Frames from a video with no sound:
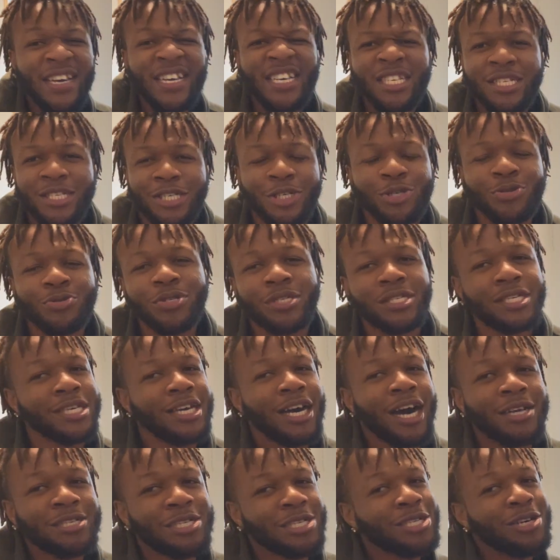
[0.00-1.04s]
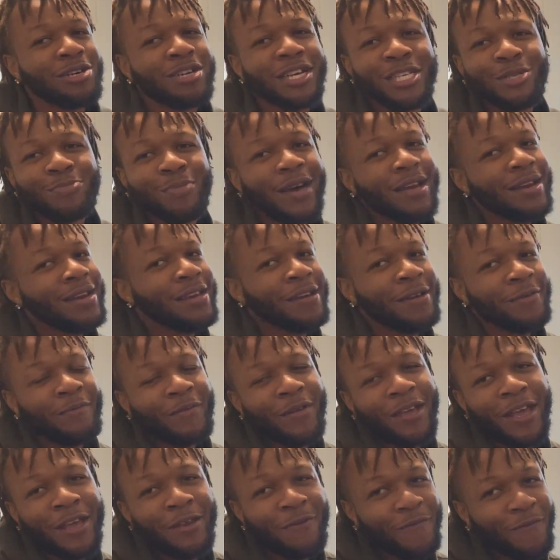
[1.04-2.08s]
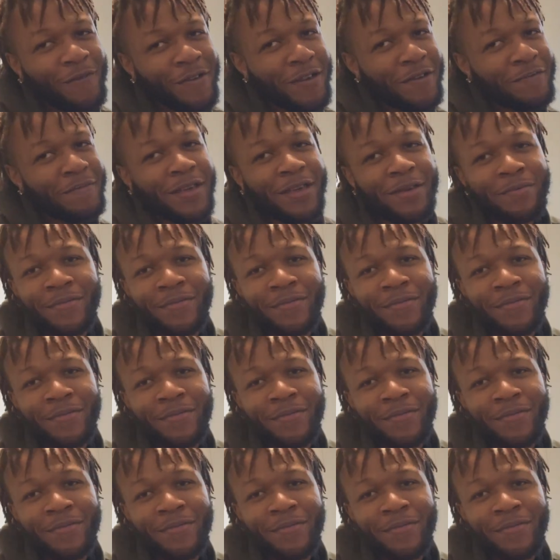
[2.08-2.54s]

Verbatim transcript: Central Cee, y'all just know that's my nigga, man, you feel me?